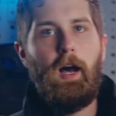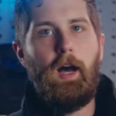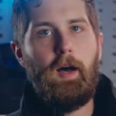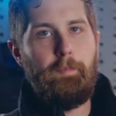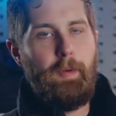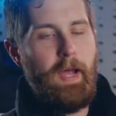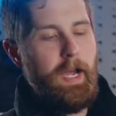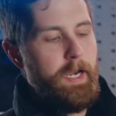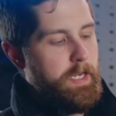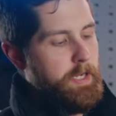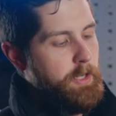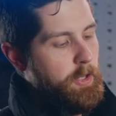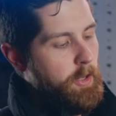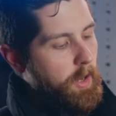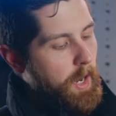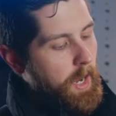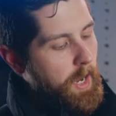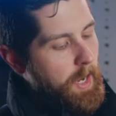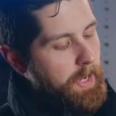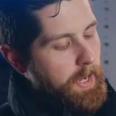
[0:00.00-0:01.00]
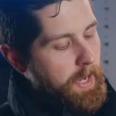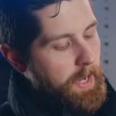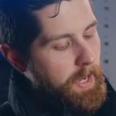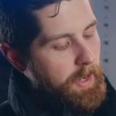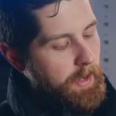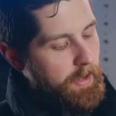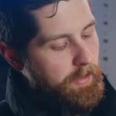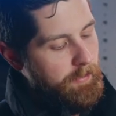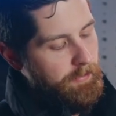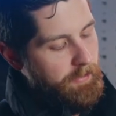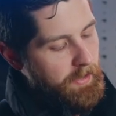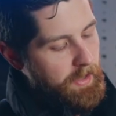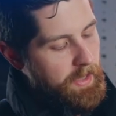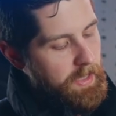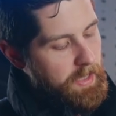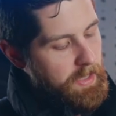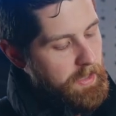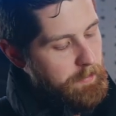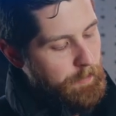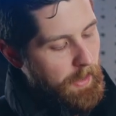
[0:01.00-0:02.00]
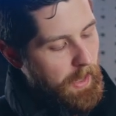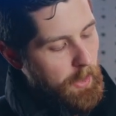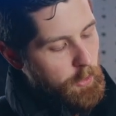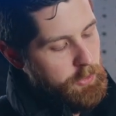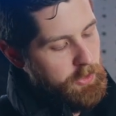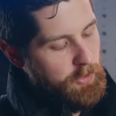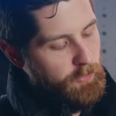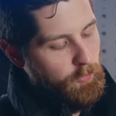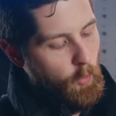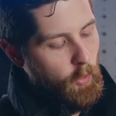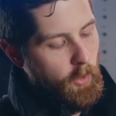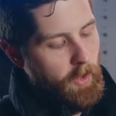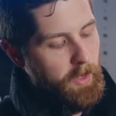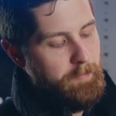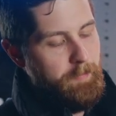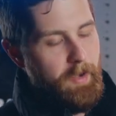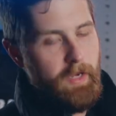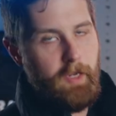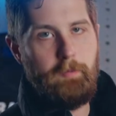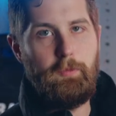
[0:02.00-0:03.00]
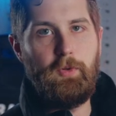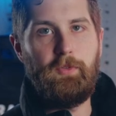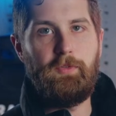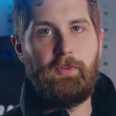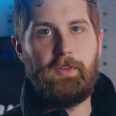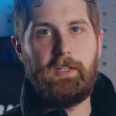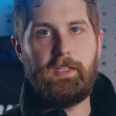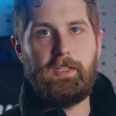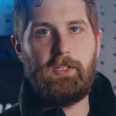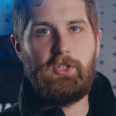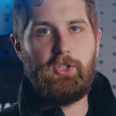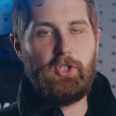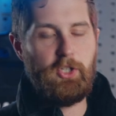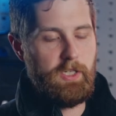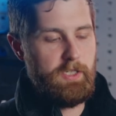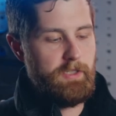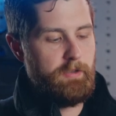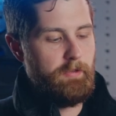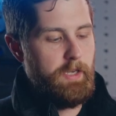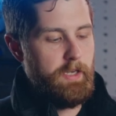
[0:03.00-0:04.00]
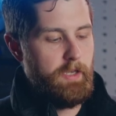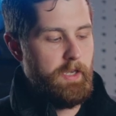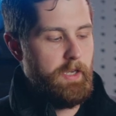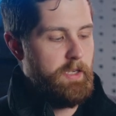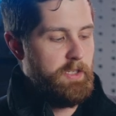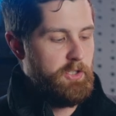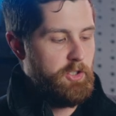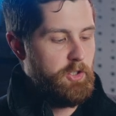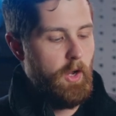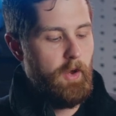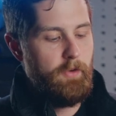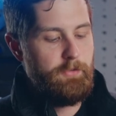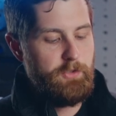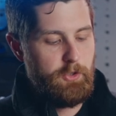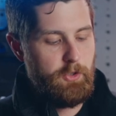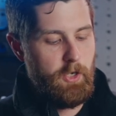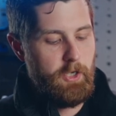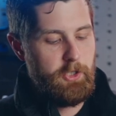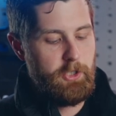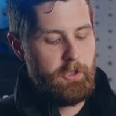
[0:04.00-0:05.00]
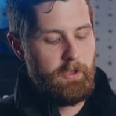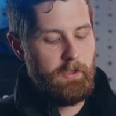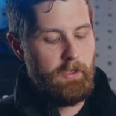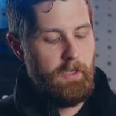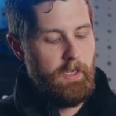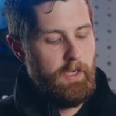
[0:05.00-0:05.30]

Uh, back here, I have a pouch for a Mega Mover. This is just like a soft stretcher.